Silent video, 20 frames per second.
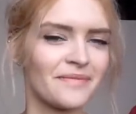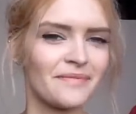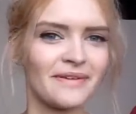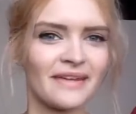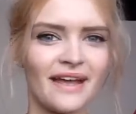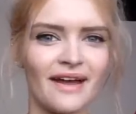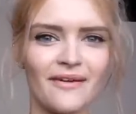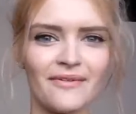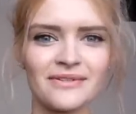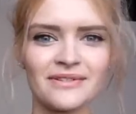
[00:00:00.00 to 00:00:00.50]

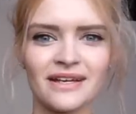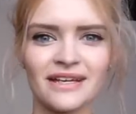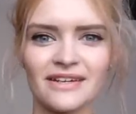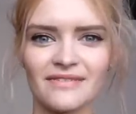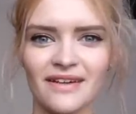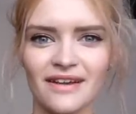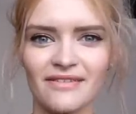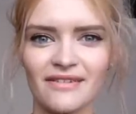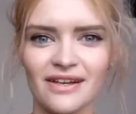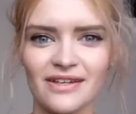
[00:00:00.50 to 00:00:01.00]
But yeah, I was kind
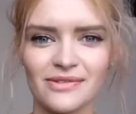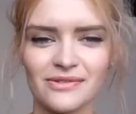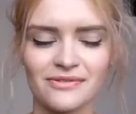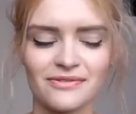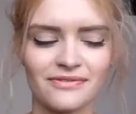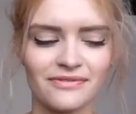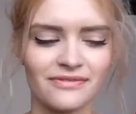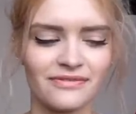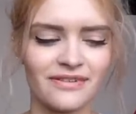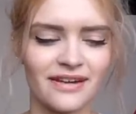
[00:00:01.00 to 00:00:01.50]
of like Rachel
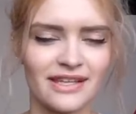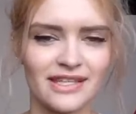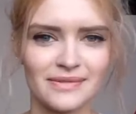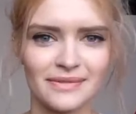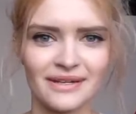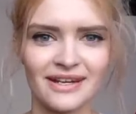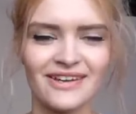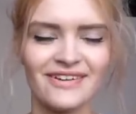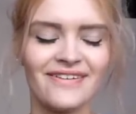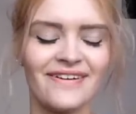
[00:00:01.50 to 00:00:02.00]
from
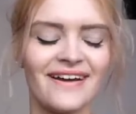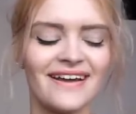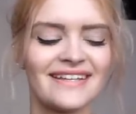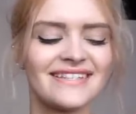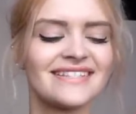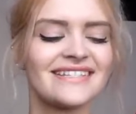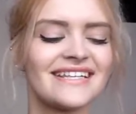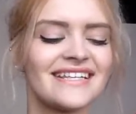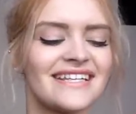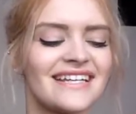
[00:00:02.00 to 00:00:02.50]
Friends when I
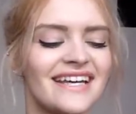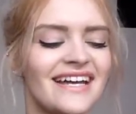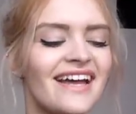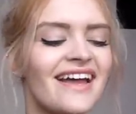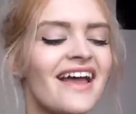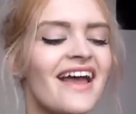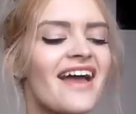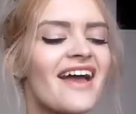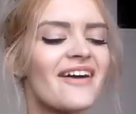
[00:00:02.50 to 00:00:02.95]
first did it,